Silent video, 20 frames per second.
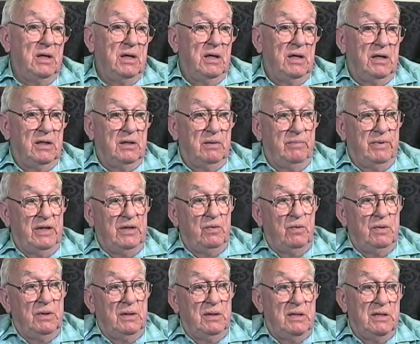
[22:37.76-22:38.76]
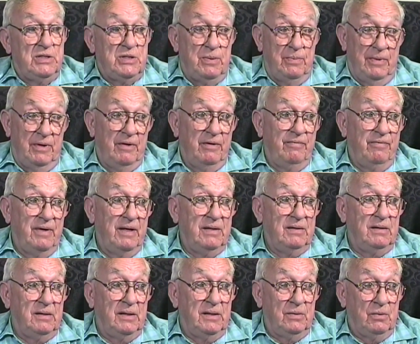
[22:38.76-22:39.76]
and the B-20, as a matter of fact,
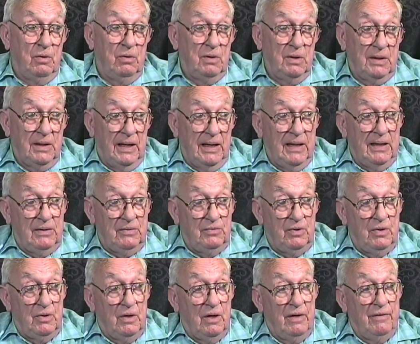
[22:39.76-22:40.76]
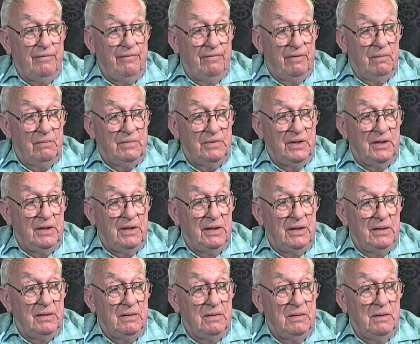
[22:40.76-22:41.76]
the Enola Gay took off from
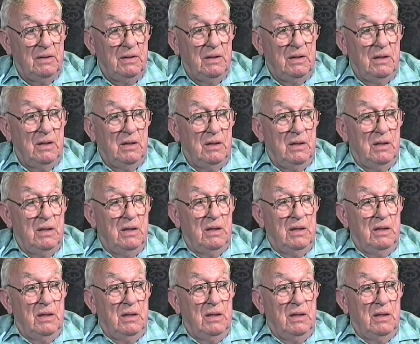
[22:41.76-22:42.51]
Tinian. Really.